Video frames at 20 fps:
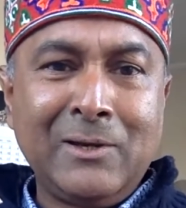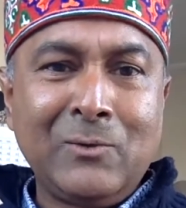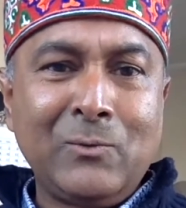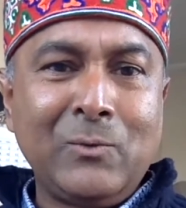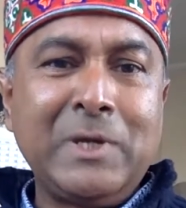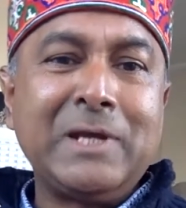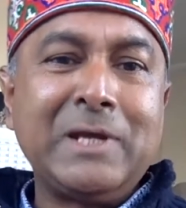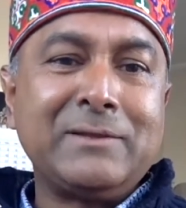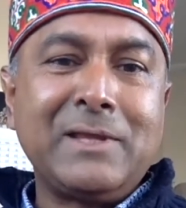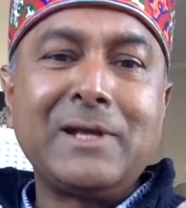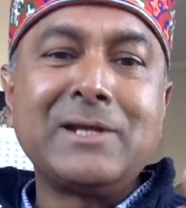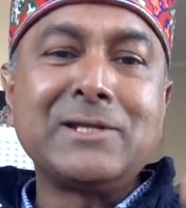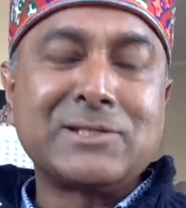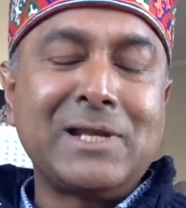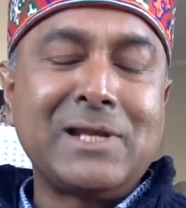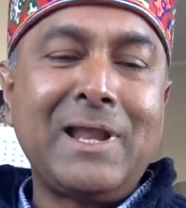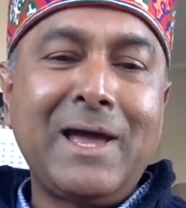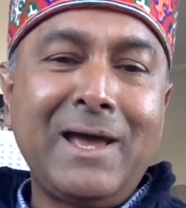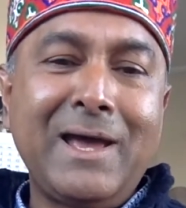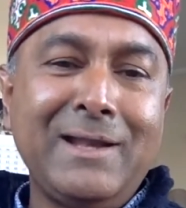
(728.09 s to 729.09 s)
There is
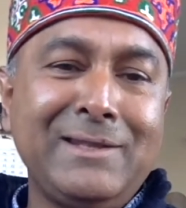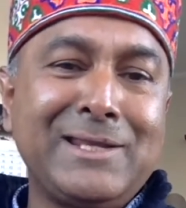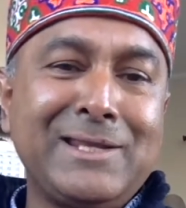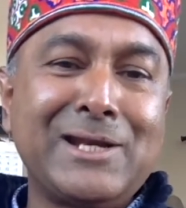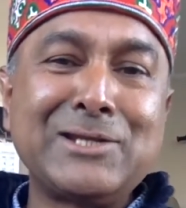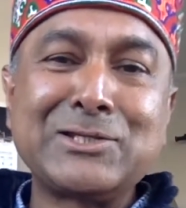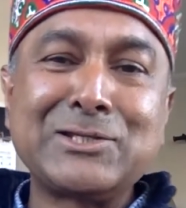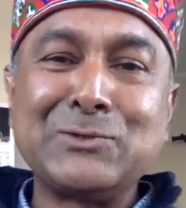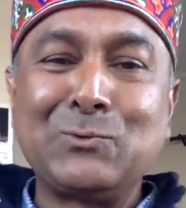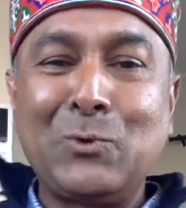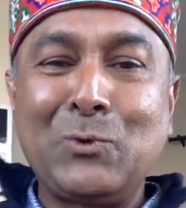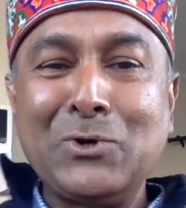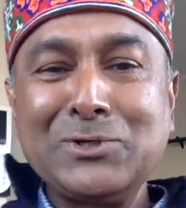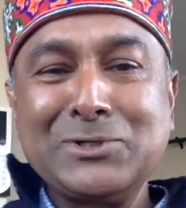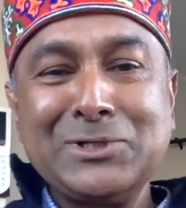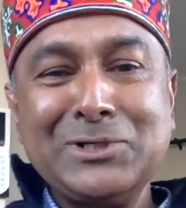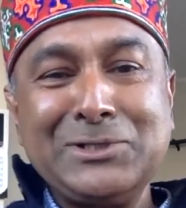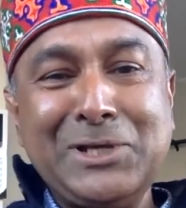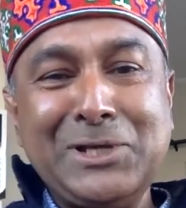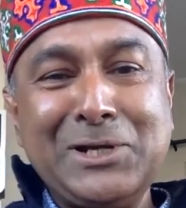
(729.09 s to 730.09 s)
land, there is a
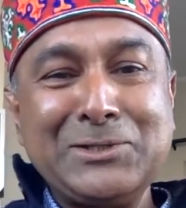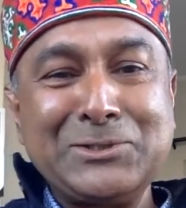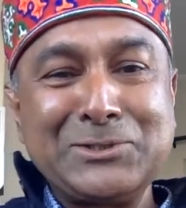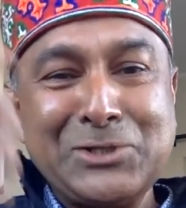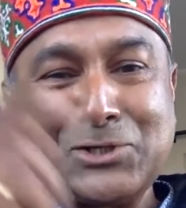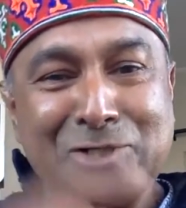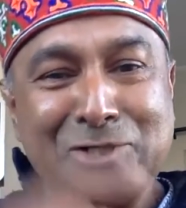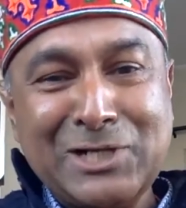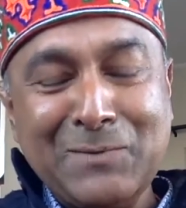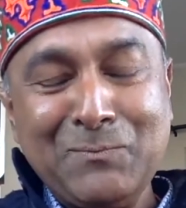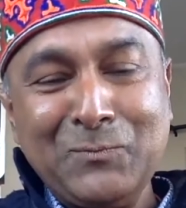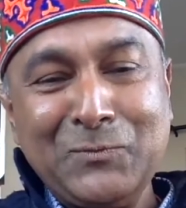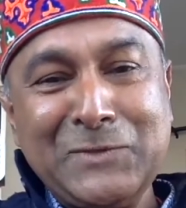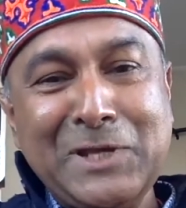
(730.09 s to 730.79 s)
water, there is a ship,